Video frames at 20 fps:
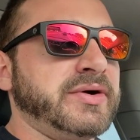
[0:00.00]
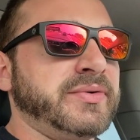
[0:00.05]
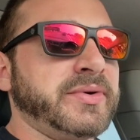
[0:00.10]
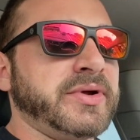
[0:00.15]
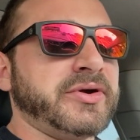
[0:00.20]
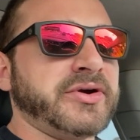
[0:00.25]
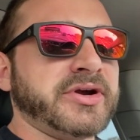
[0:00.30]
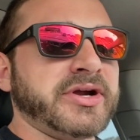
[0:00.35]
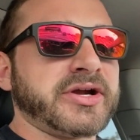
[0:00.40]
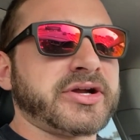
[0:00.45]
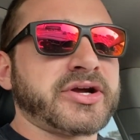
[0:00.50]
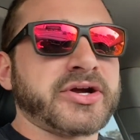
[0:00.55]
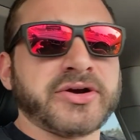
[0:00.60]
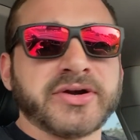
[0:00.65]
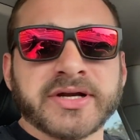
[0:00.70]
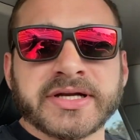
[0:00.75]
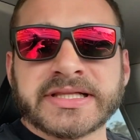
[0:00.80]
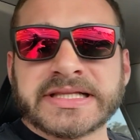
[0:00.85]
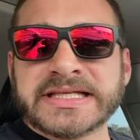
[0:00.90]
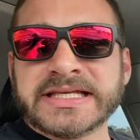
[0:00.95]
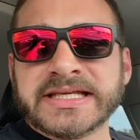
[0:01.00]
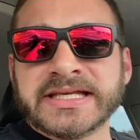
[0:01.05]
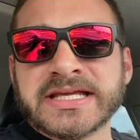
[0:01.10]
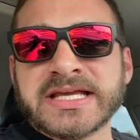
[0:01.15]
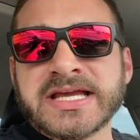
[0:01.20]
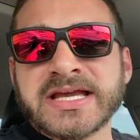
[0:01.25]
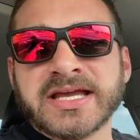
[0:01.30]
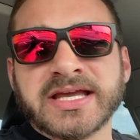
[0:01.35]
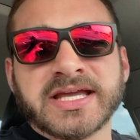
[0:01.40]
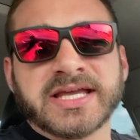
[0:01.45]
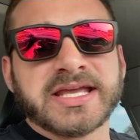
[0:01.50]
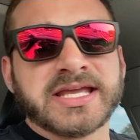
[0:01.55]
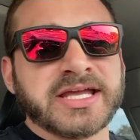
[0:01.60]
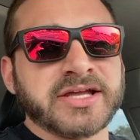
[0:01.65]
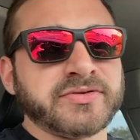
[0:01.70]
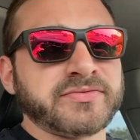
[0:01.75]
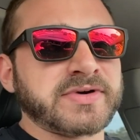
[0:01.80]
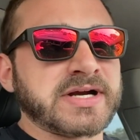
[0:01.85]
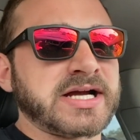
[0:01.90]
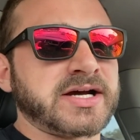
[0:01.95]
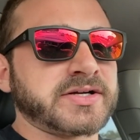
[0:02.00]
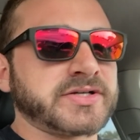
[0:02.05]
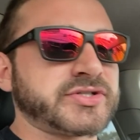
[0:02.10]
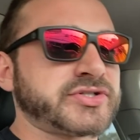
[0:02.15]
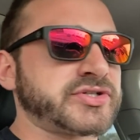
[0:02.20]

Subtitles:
We are currently en route